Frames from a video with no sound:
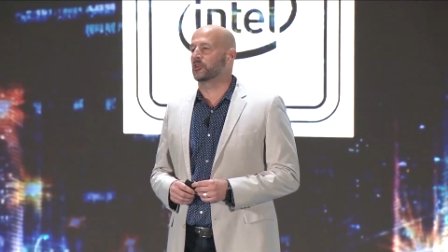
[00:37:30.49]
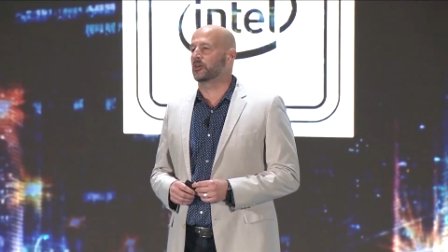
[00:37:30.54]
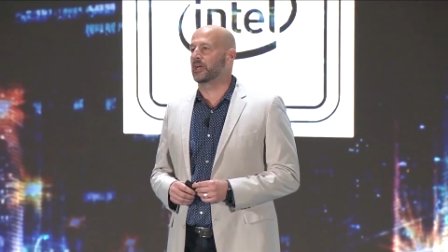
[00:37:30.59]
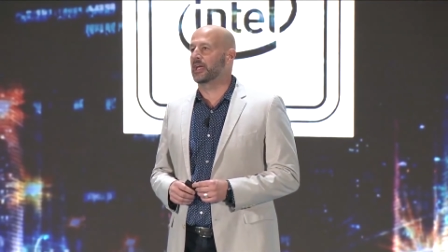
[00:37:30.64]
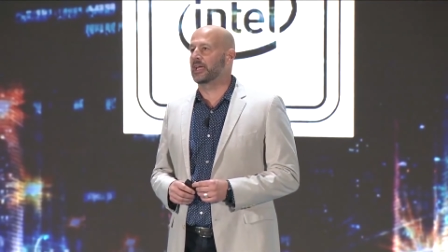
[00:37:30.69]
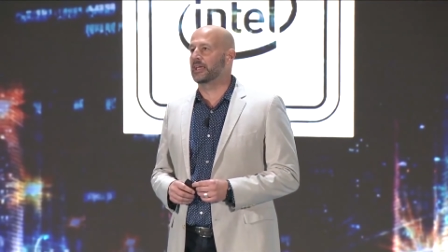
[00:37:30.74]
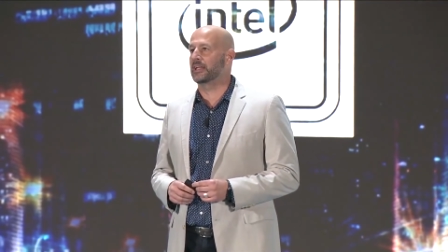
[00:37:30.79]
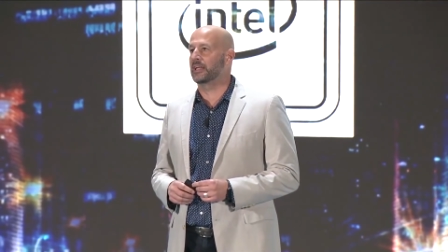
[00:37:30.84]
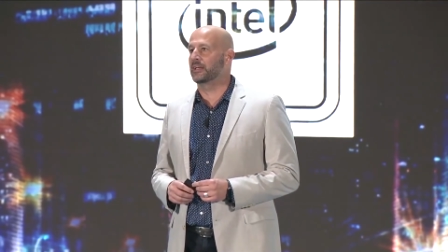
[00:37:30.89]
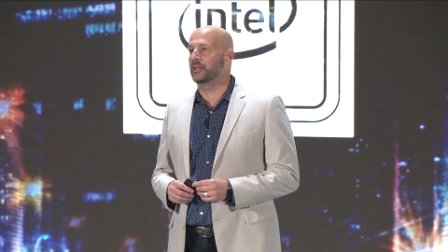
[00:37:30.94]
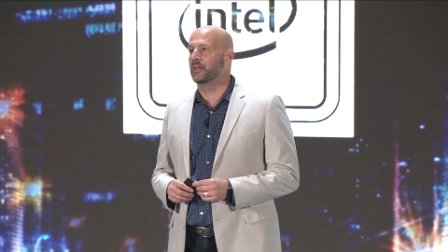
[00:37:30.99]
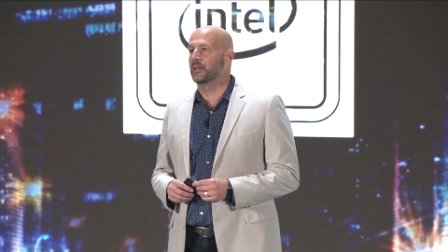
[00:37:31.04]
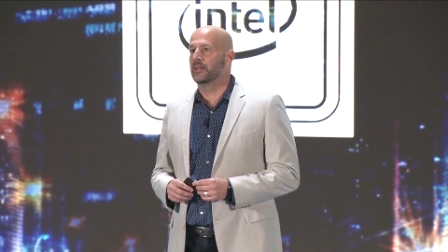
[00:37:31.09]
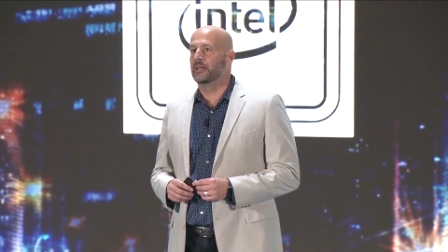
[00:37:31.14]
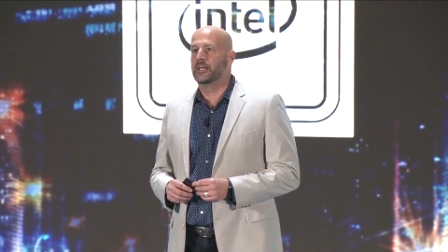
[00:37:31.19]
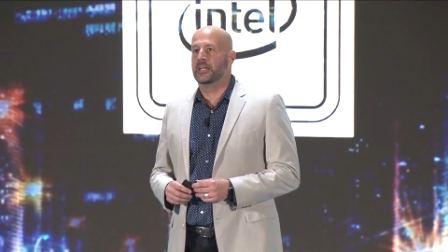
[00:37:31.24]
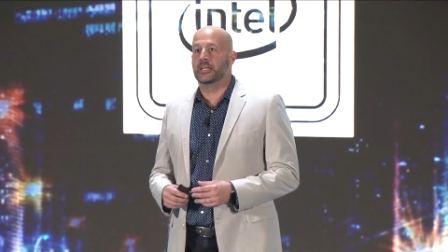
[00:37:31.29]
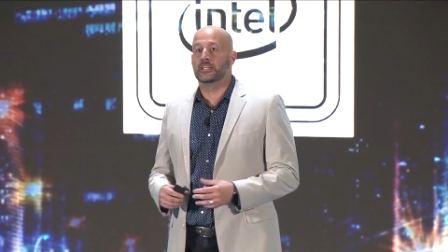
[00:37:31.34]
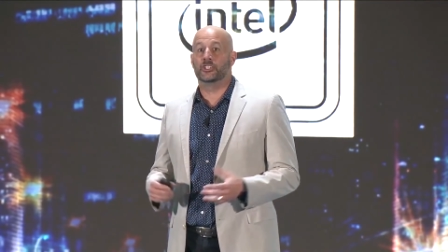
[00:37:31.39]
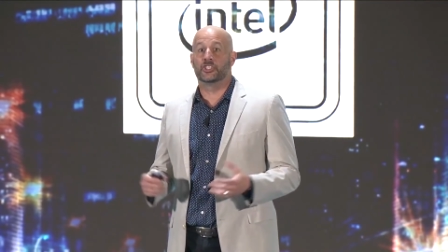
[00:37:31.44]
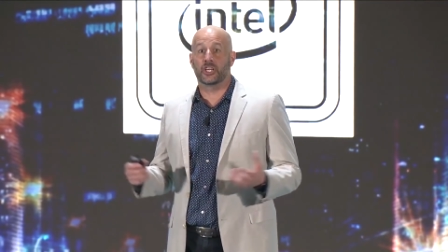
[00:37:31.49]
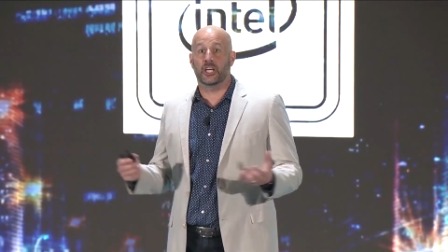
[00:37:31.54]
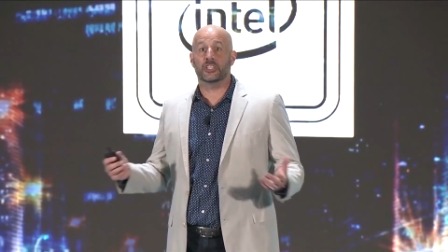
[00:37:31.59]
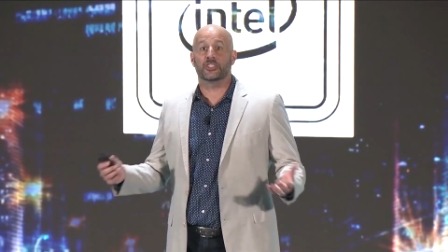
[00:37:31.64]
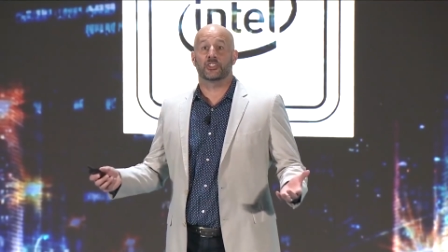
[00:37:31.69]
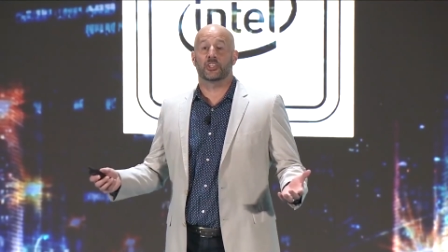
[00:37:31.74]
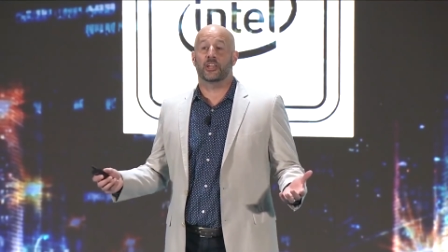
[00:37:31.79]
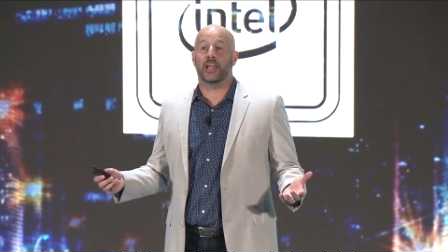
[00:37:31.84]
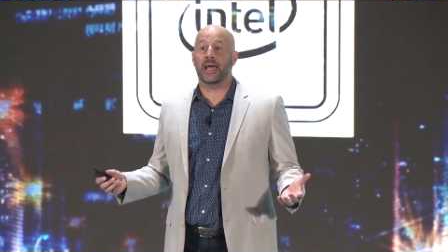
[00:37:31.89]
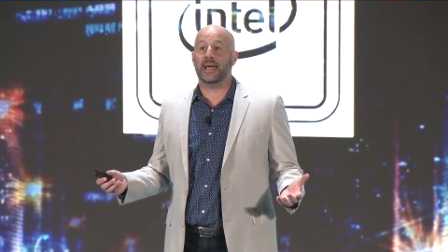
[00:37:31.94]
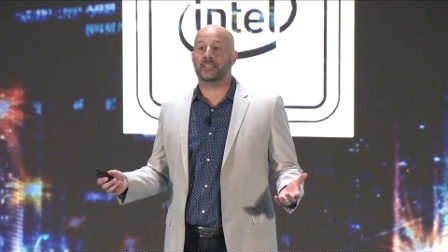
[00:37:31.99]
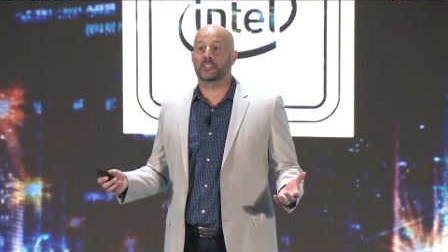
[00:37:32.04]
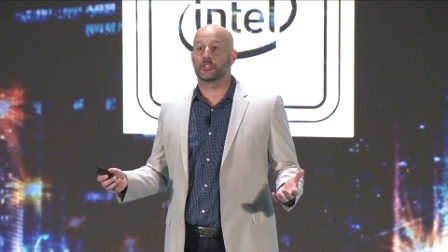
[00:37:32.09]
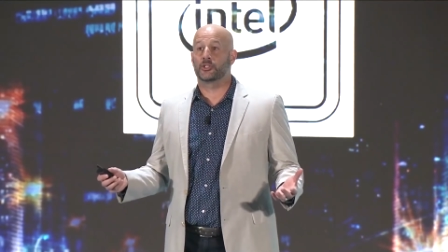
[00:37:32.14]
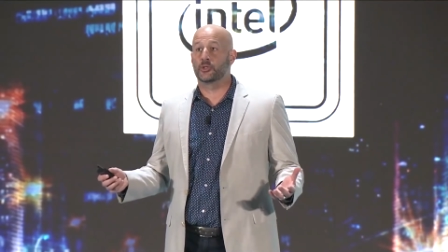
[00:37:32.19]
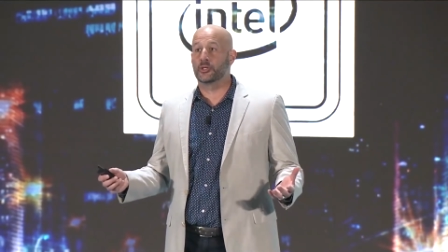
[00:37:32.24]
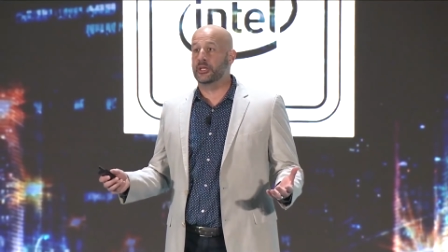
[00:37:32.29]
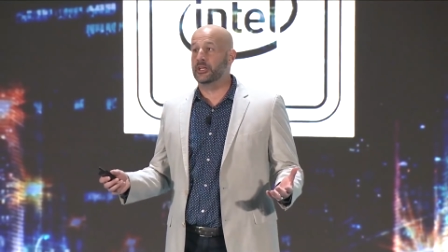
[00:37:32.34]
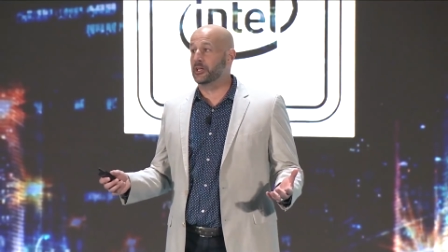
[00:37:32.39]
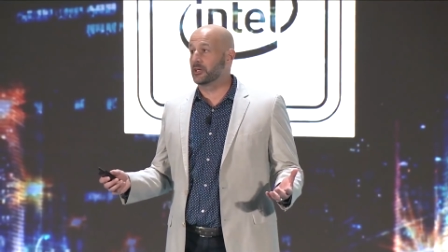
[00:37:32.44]
But the threat model changed
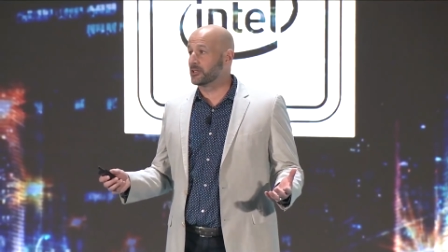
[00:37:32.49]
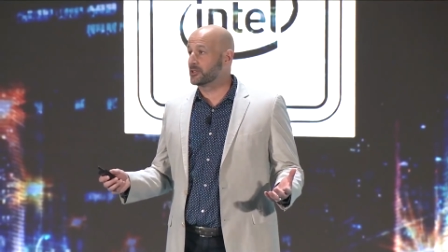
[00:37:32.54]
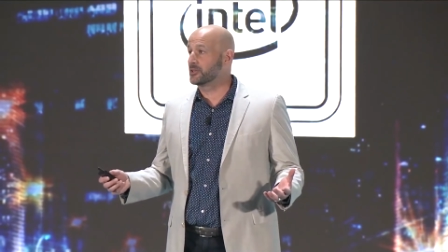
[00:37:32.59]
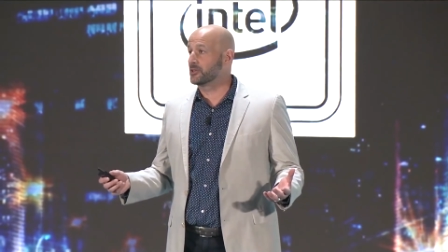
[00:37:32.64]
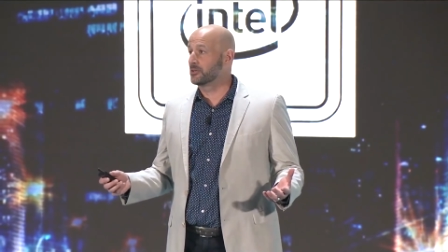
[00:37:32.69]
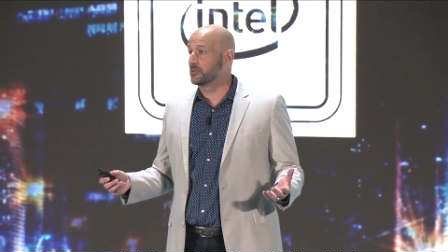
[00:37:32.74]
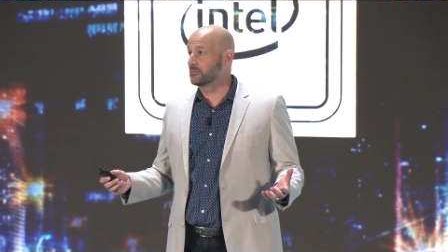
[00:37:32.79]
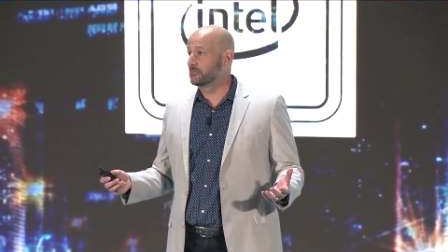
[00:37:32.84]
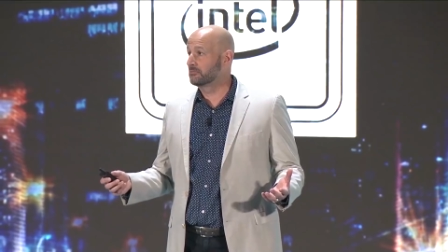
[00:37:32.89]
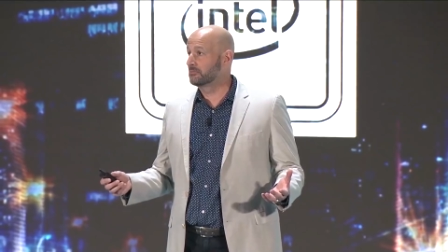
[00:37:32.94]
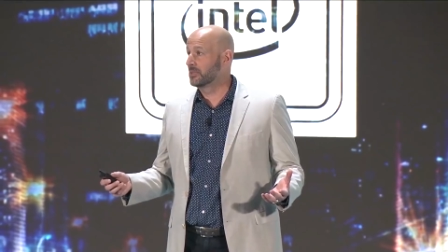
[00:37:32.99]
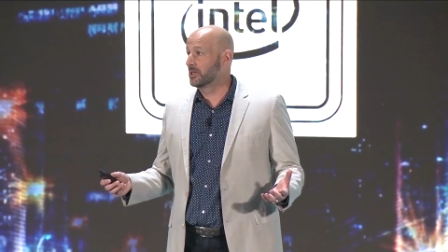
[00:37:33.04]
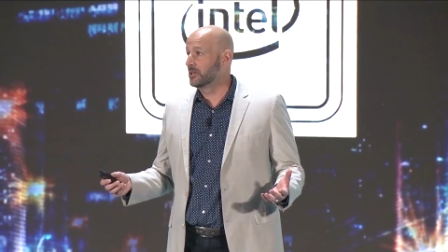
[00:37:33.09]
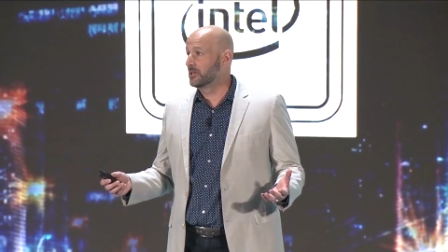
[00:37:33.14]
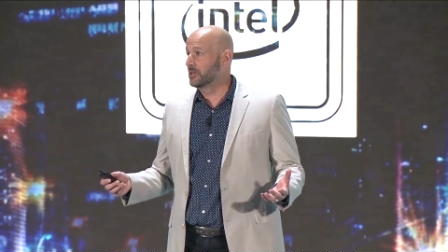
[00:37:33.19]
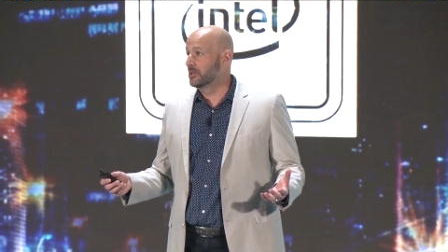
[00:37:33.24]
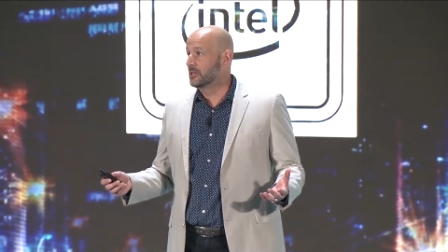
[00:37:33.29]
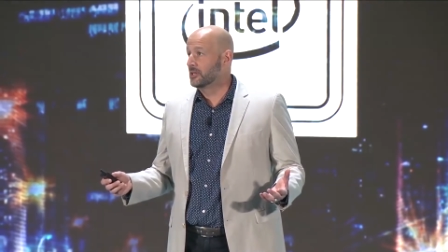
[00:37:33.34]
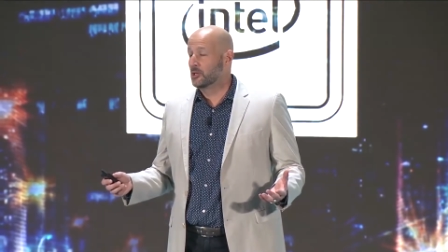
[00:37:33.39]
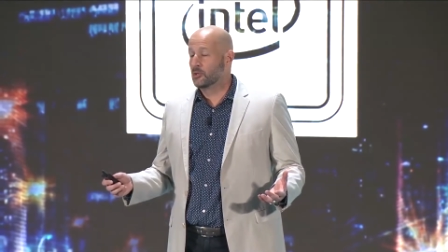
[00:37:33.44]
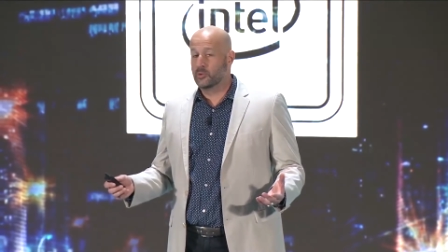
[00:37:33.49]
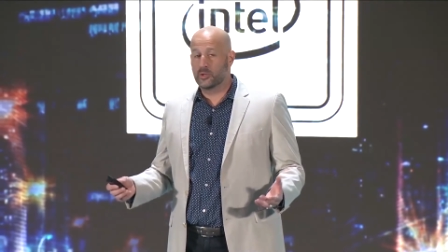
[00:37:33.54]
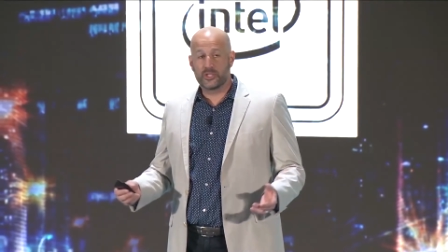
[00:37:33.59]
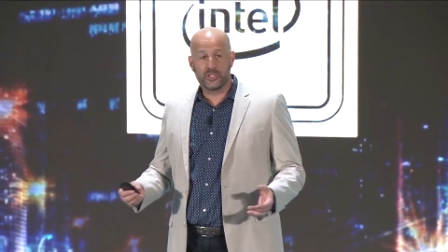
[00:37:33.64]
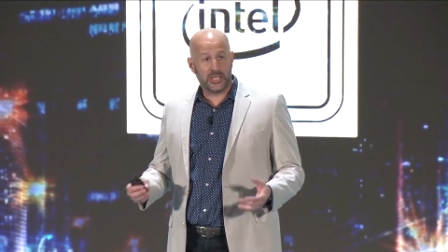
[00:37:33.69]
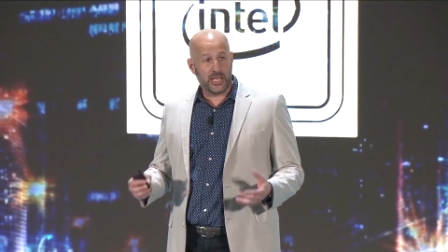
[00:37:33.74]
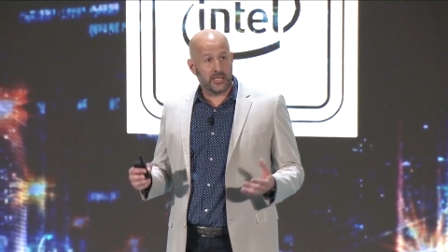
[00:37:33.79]
because you changed from having